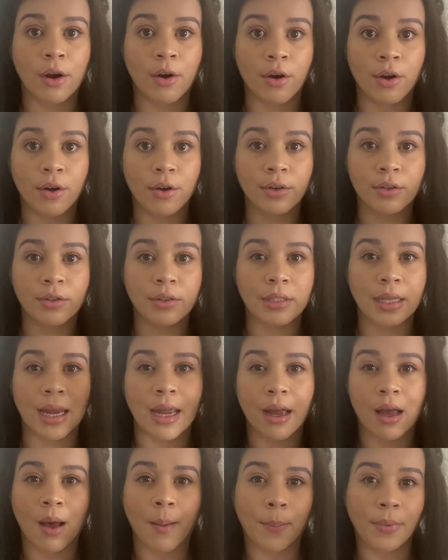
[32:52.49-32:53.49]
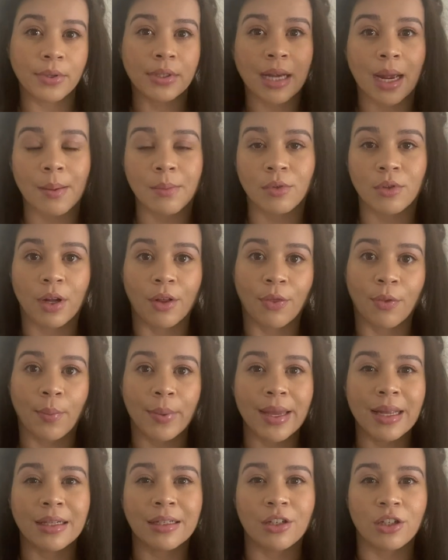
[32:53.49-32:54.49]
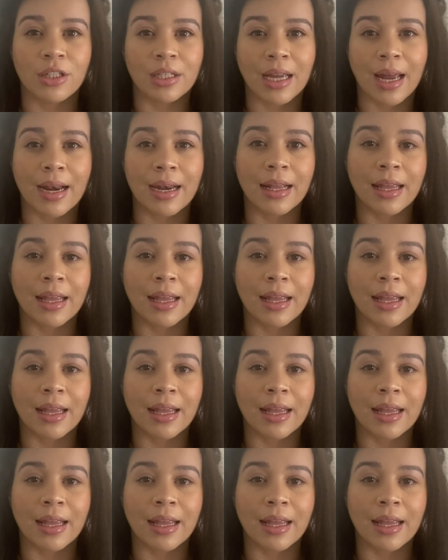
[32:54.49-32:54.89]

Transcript: curls like a couple times throughout the week to just kind